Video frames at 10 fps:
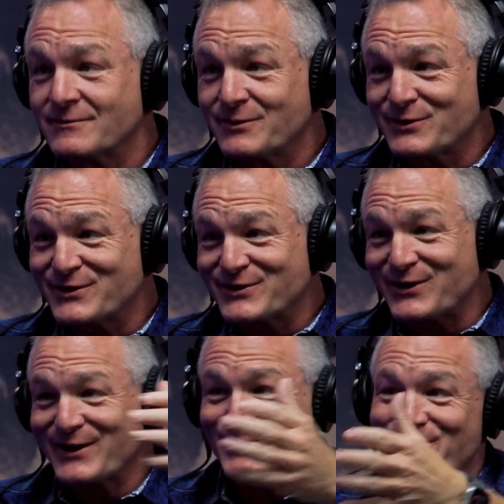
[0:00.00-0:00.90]
We were just
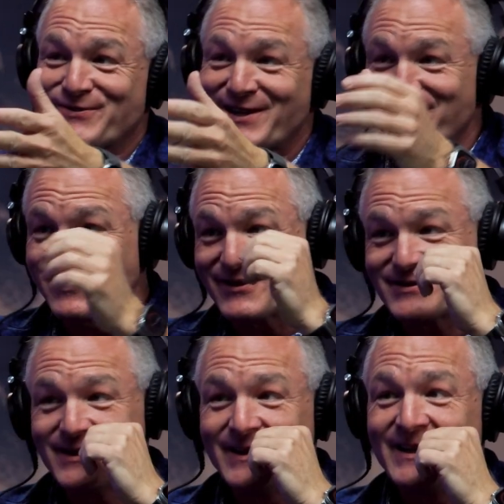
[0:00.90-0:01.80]
talking to a friend of ours